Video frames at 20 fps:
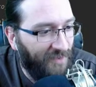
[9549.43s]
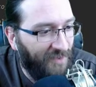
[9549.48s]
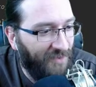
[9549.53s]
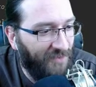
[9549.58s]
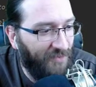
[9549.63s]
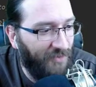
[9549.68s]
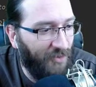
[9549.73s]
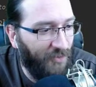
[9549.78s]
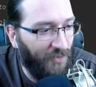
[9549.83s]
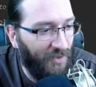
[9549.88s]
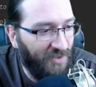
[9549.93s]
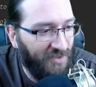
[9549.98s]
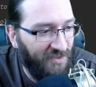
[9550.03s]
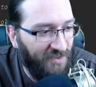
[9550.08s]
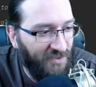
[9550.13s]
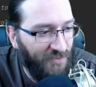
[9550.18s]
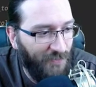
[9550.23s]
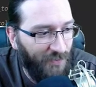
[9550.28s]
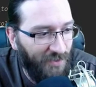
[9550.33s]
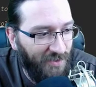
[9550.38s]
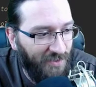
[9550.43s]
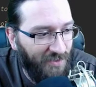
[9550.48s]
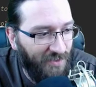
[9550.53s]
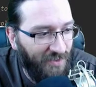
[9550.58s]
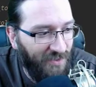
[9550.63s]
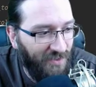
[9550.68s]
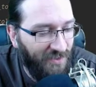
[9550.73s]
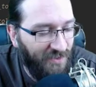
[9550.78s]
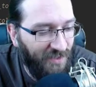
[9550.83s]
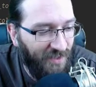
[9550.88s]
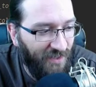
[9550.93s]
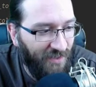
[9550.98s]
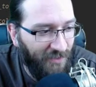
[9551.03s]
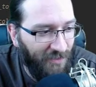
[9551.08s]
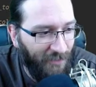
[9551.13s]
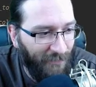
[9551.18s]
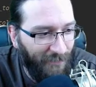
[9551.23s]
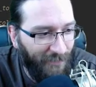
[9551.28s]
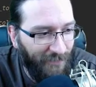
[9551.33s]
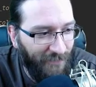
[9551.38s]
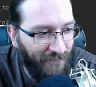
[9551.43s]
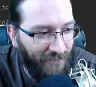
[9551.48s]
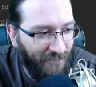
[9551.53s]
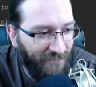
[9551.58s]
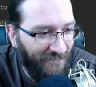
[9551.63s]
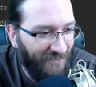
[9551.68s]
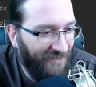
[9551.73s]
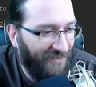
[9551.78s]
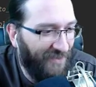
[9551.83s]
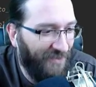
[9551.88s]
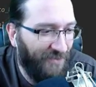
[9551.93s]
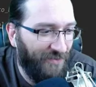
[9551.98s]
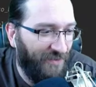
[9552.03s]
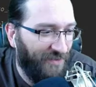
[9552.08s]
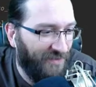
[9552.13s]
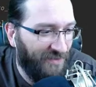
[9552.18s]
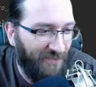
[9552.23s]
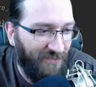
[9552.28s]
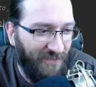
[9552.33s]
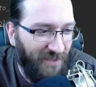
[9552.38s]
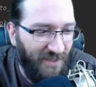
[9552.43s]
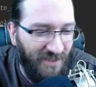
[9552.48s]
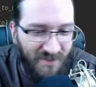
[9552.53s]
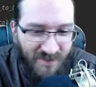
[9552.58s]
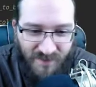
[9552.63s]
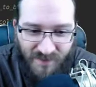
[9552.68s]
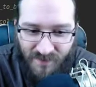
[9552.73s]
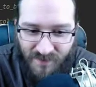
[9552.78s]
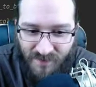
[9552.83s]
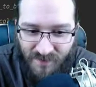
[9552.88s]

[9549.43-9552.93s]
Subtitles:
The real question is, will you delete this line? Your move. No, because I'm lazy.